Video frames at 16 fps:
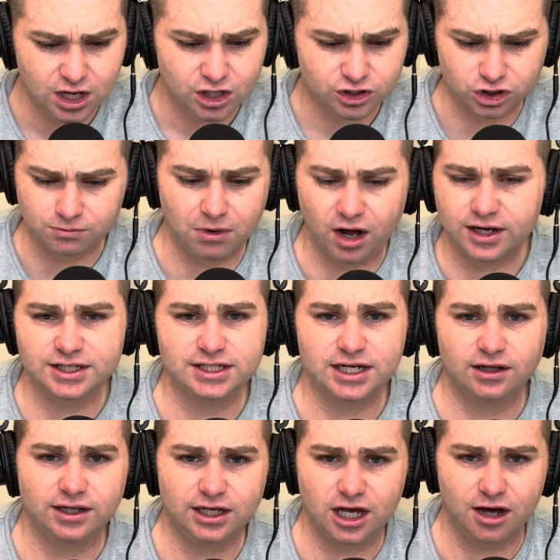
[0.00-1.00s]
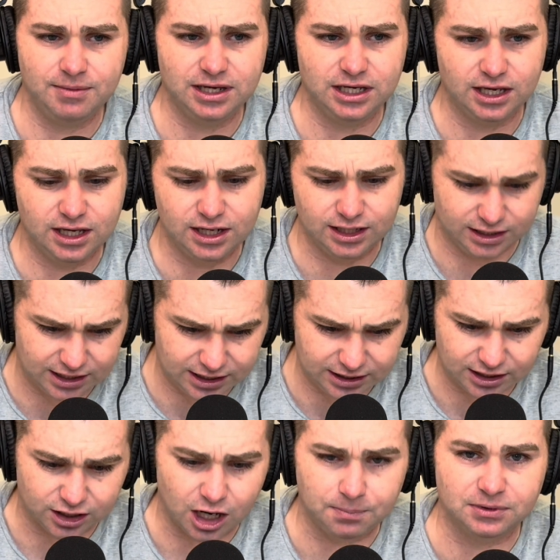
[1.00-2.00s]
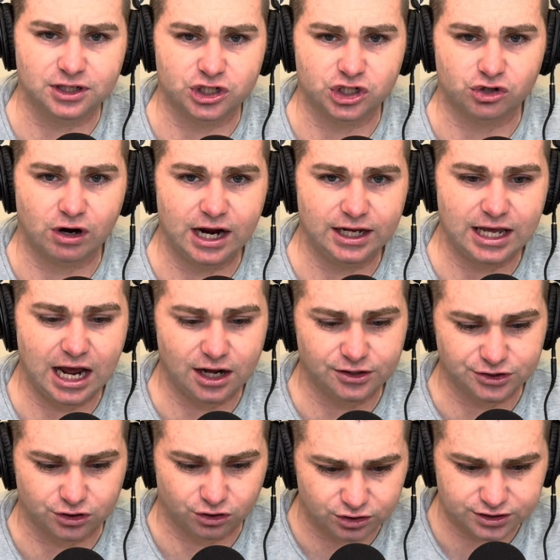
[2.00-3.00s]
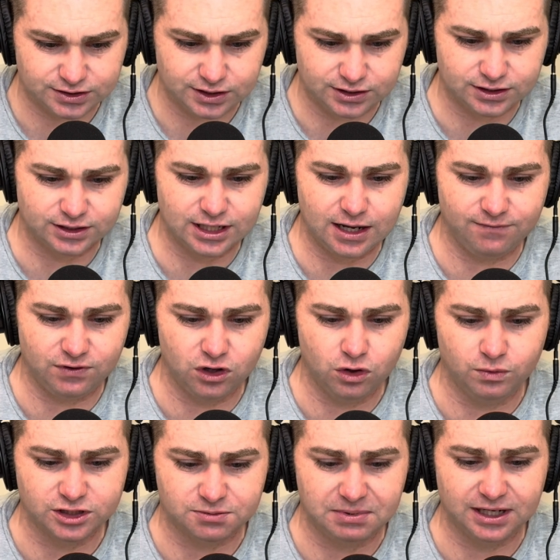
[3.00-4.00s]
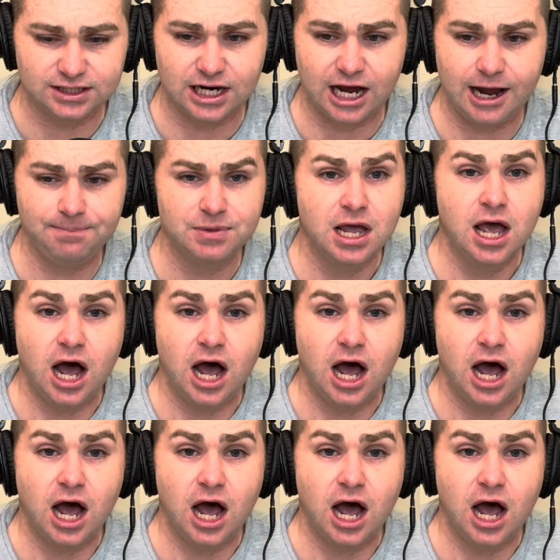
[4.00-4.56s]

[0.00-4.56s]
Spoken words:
So Monticelli coming in and getting a couple of strikeouts in her season debut was big time.